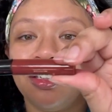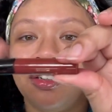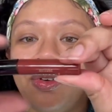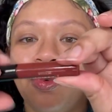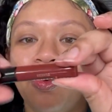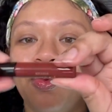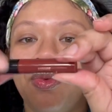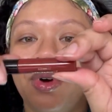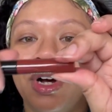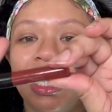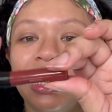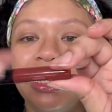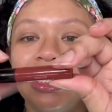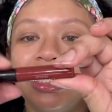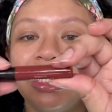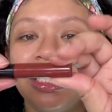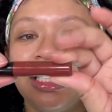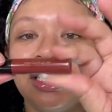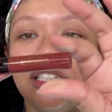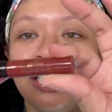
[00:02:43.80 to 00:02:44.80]
what
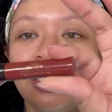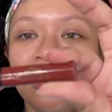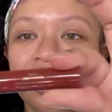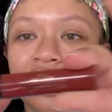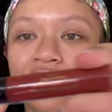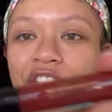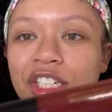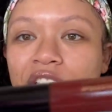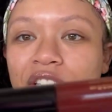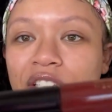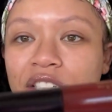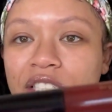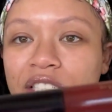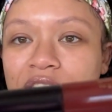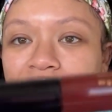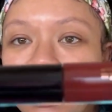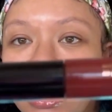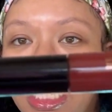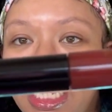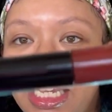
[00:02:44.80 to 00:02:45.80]
she
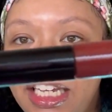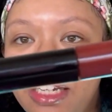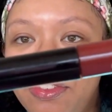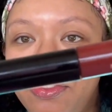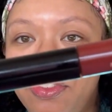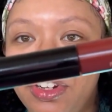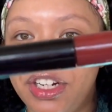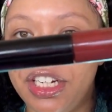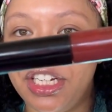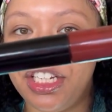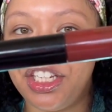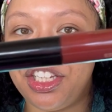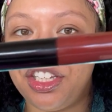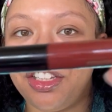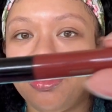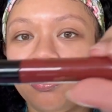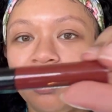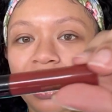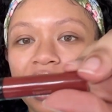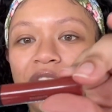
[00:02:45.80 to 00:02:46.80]
looks like. Very
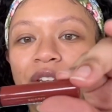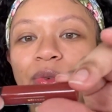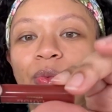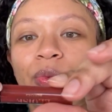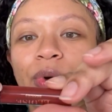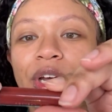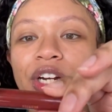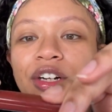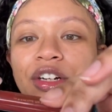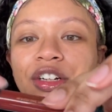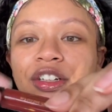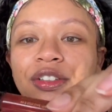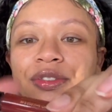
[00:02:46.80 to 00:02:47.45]
cute and whittle.